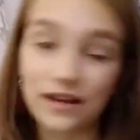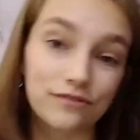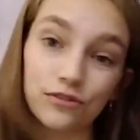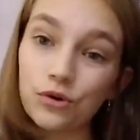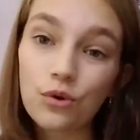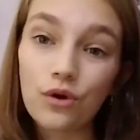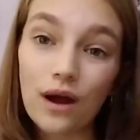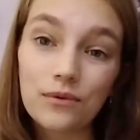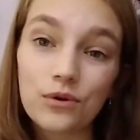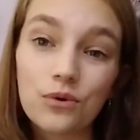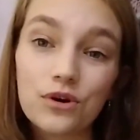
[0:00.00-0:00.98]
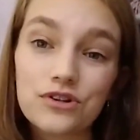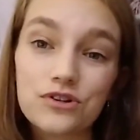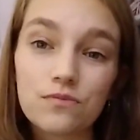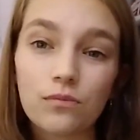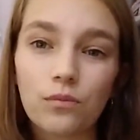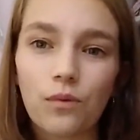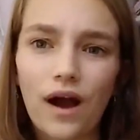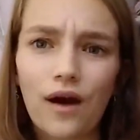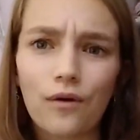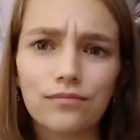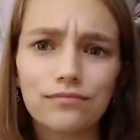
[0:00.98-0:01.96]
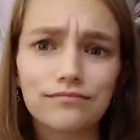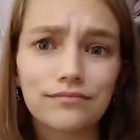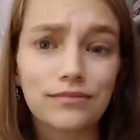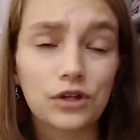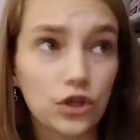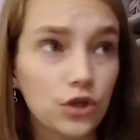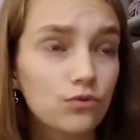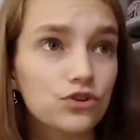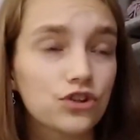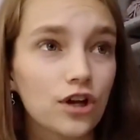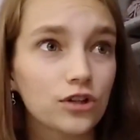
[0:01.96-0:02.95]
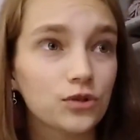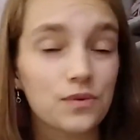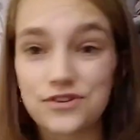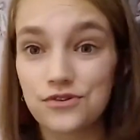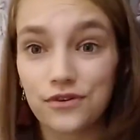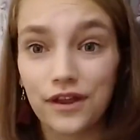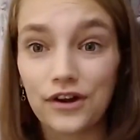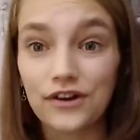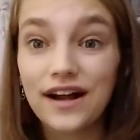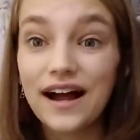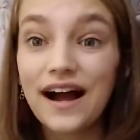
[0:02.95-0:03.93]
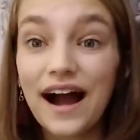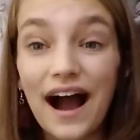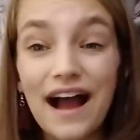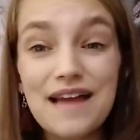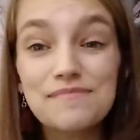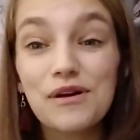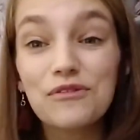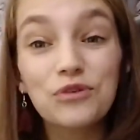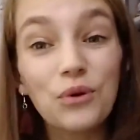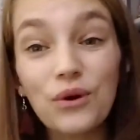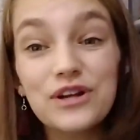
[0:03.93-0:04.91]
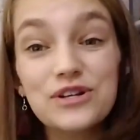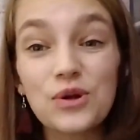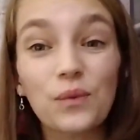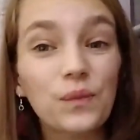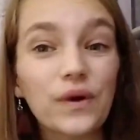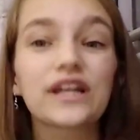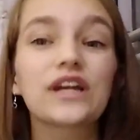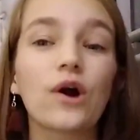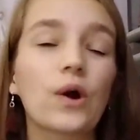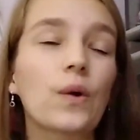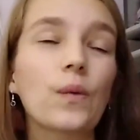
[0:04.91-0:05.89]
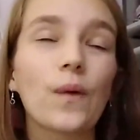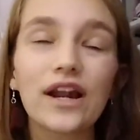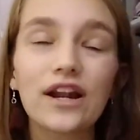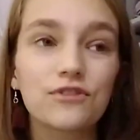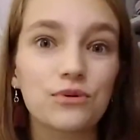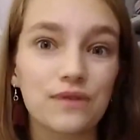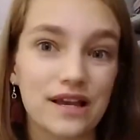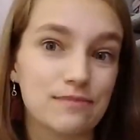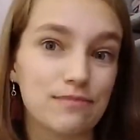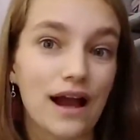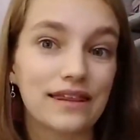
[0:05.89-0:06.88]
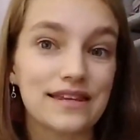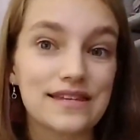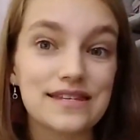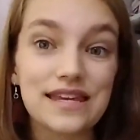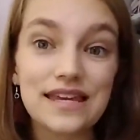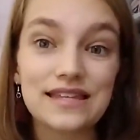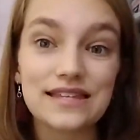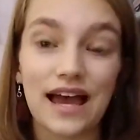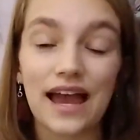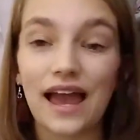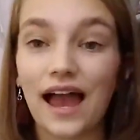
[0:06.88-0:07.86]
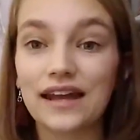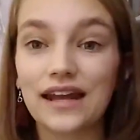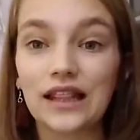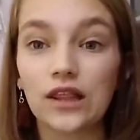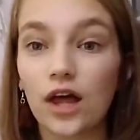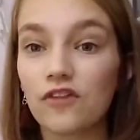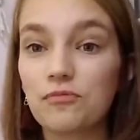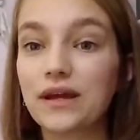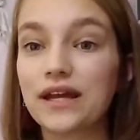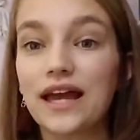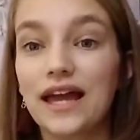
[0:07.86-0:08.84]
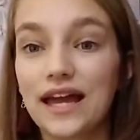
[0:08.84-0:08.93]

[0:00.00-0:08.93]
um, I've I'm of course, wow, huge tongue twister there. I am, of course, working on quite a few things behind the scenes. I had a lot of big